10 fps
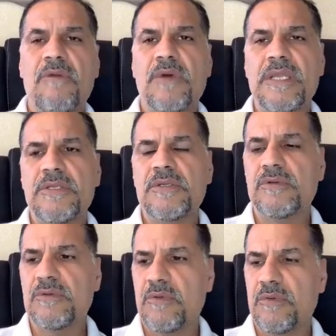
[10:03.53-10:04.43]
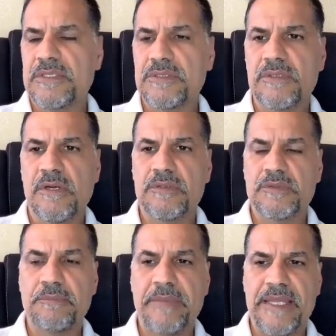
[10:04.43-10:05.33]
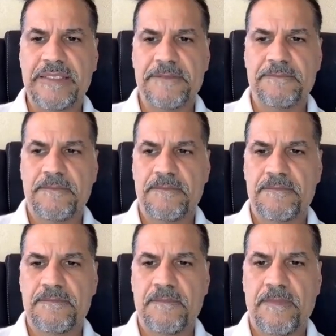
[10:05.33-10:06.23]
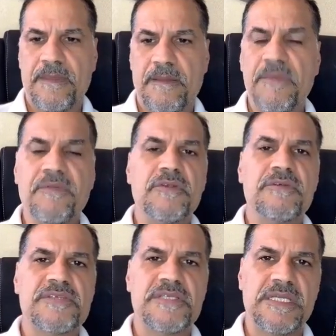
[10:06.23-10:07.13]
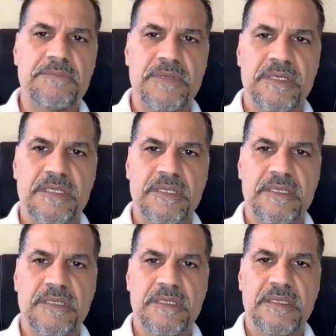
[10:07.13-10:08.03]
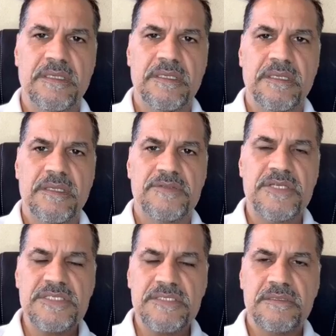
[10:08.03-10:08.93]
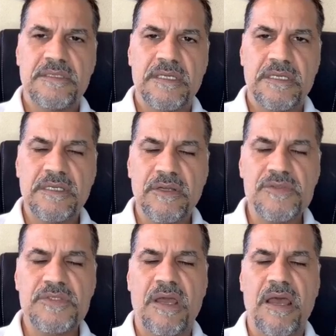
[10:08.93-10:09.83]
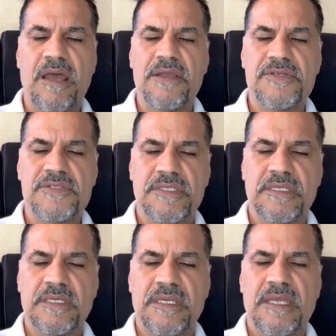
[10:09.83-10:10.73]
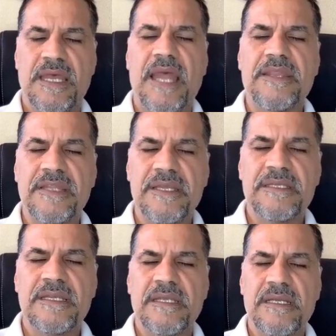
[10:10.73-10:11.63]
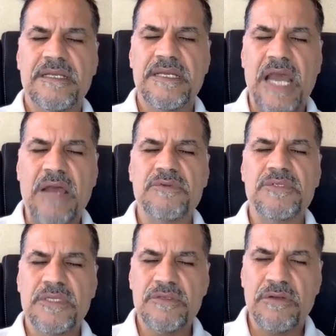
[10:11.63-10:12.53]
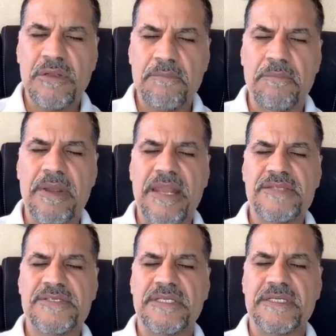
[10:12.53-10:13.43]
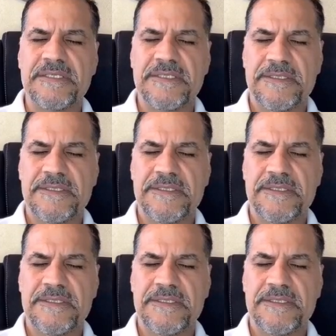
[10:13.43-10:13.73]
When you want to go to bed, before you sleep, just close your eyes and then count your blessing.